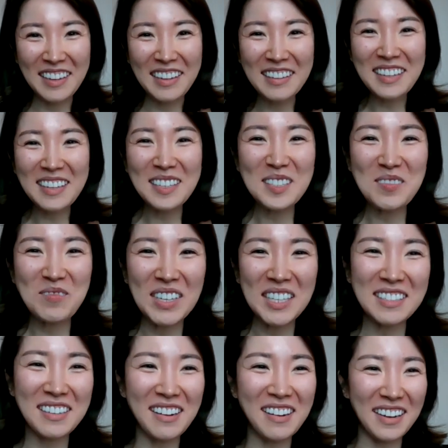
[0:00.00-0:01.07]
is. Nilla is my
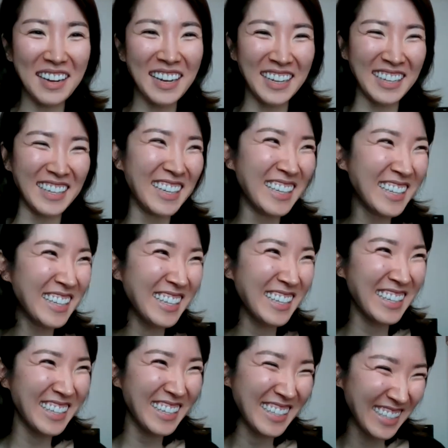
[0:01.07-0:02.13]
dog.
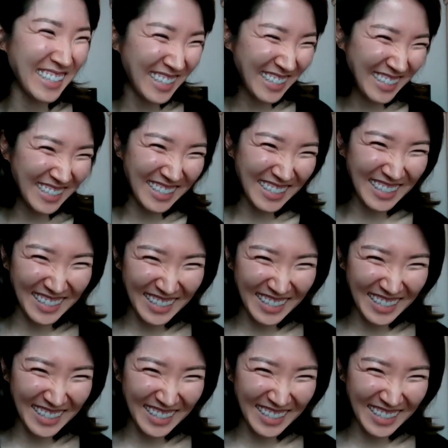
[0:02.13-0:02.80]
Oh.